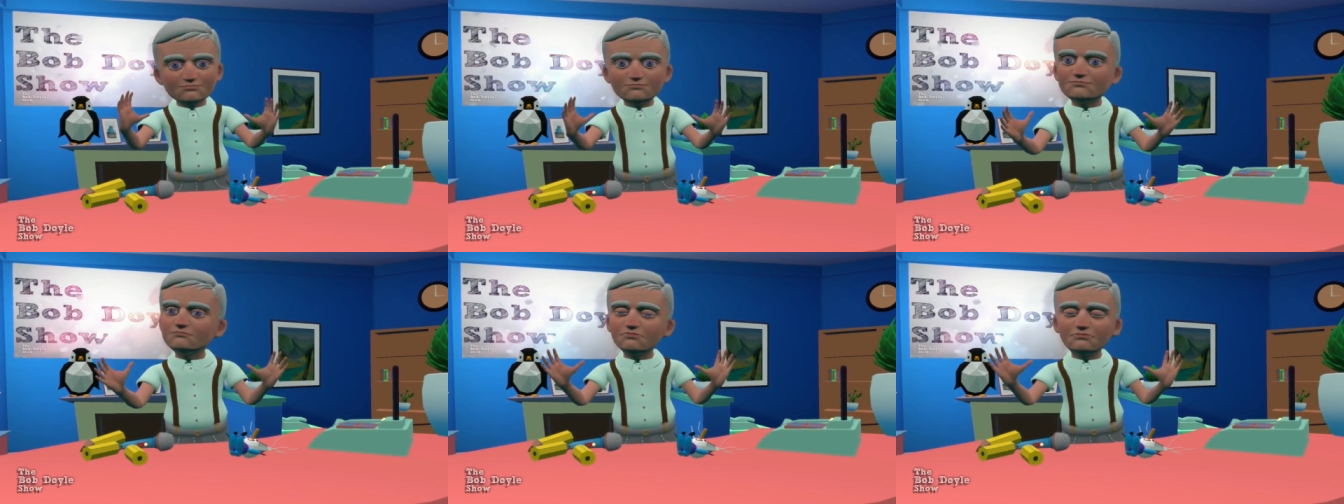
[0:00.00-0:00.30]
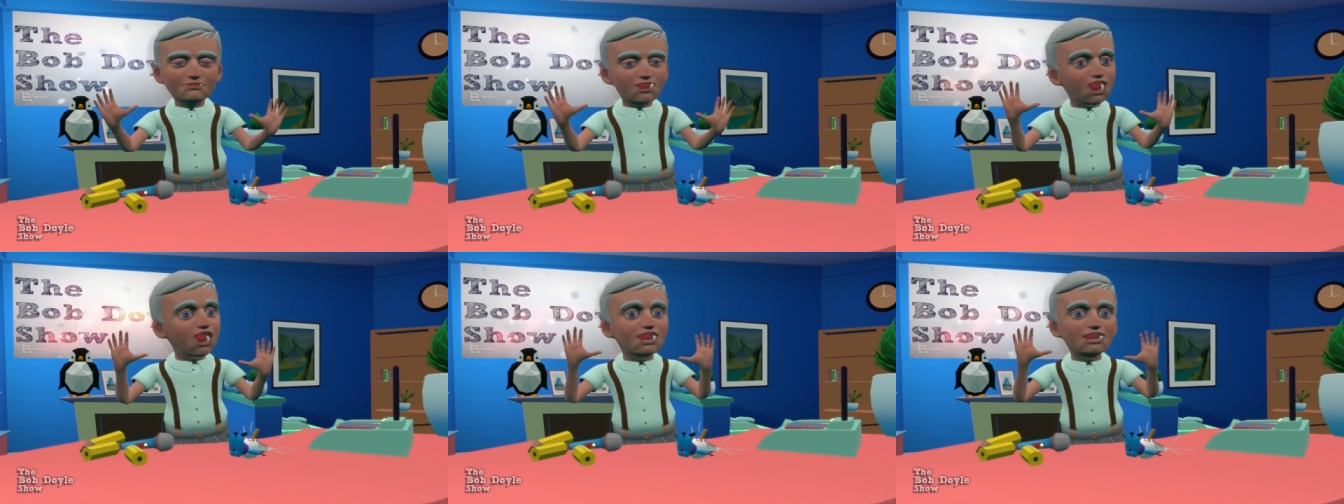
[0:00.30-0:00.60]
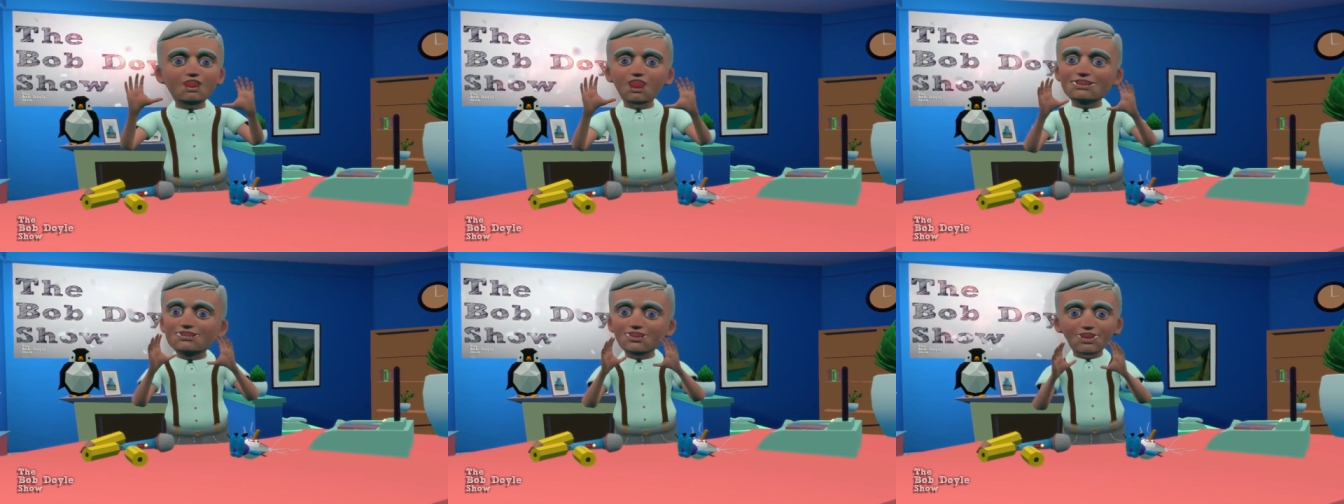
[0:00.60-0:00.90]
just need
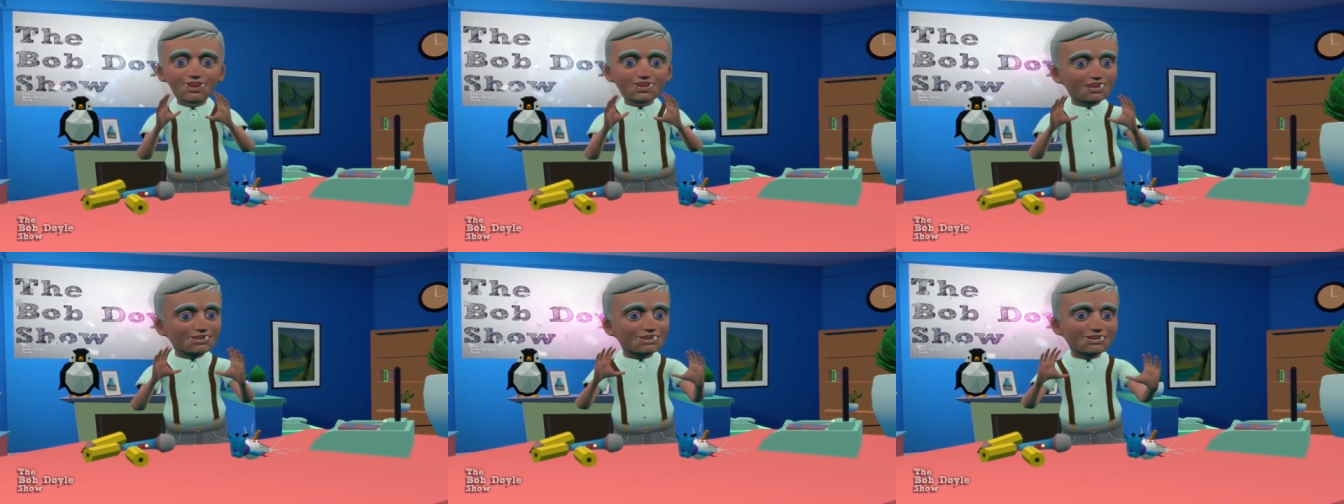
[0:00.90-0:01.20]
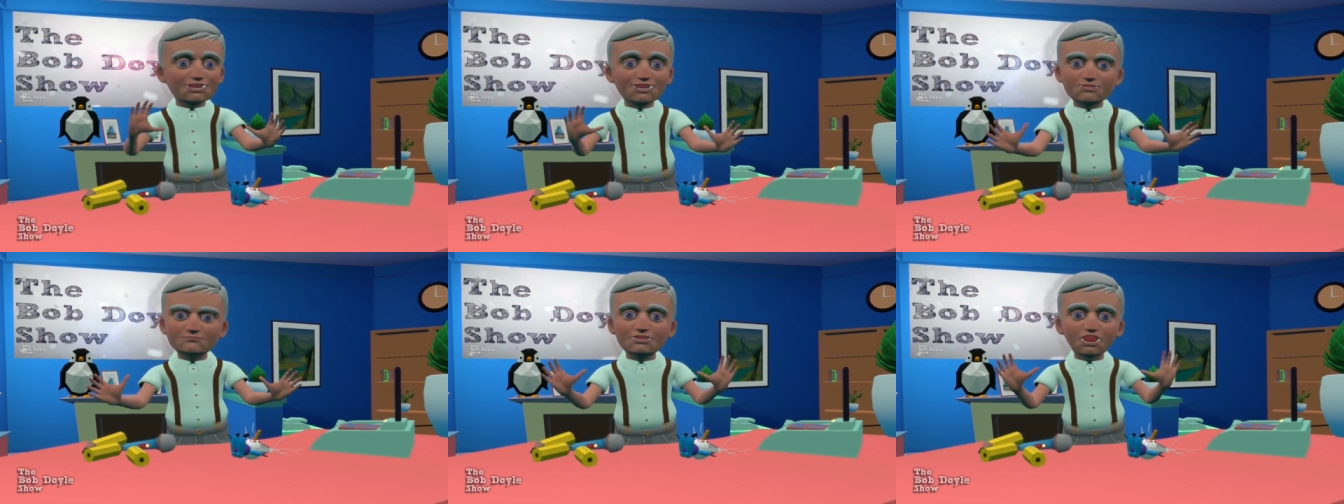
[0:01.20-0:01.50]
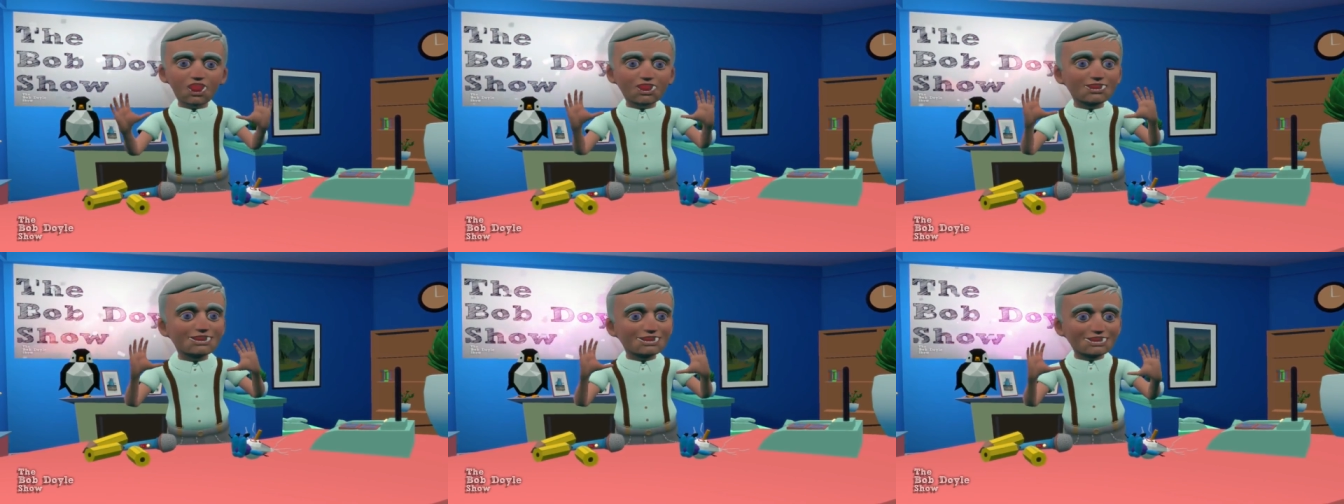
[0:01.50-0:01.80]
to
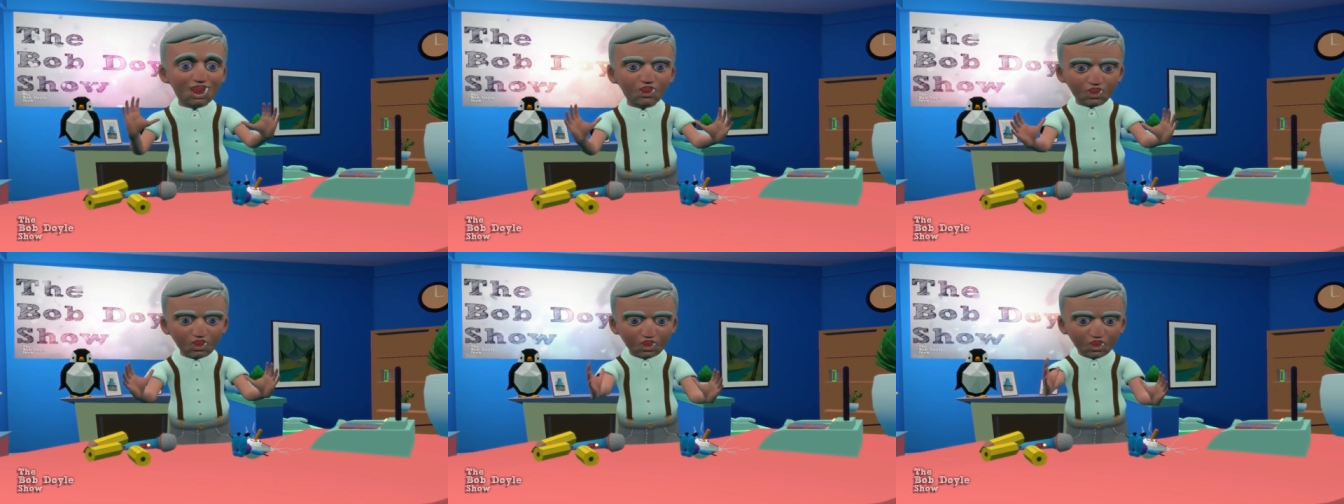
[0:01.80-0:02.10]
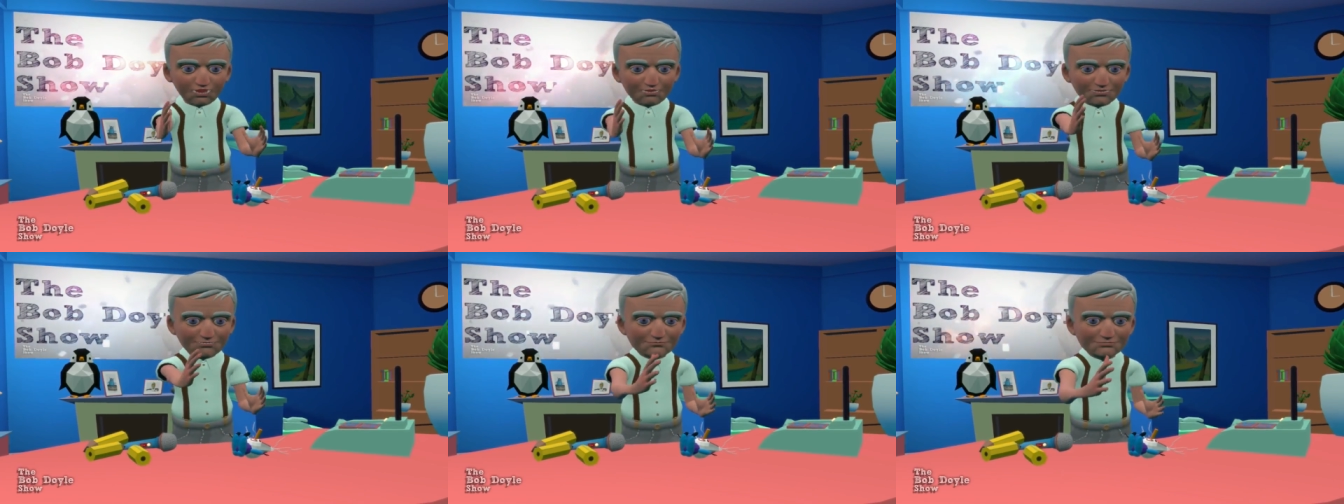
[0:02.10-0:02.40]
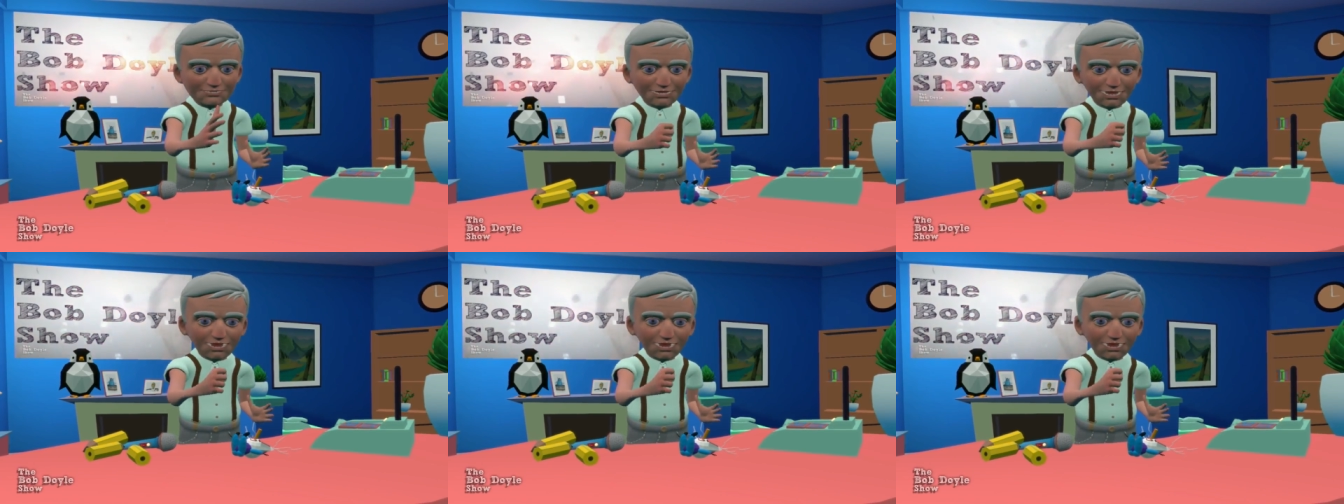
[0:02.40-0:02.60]
calm down.